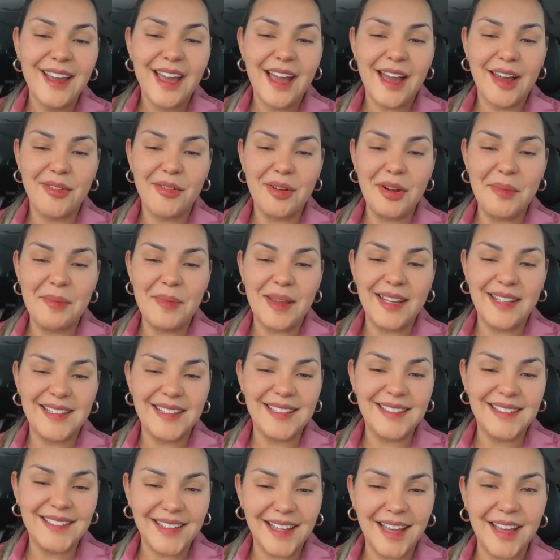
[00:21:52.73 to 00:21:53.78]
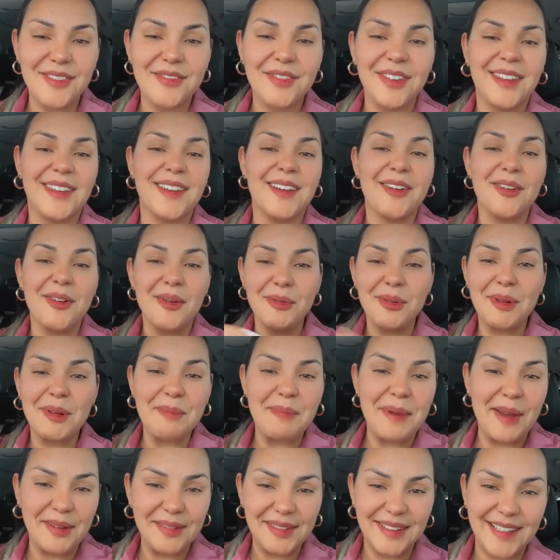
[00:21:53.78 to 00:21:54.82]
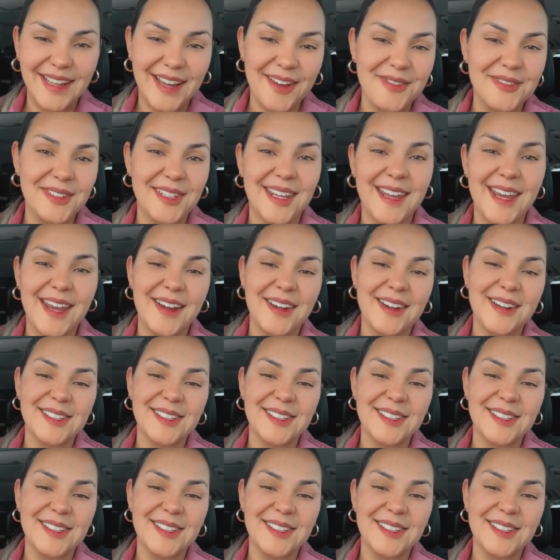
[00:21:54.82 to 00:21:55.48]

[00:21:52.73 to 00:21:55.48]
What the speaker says: I don't want to make this live here all about the aftercare,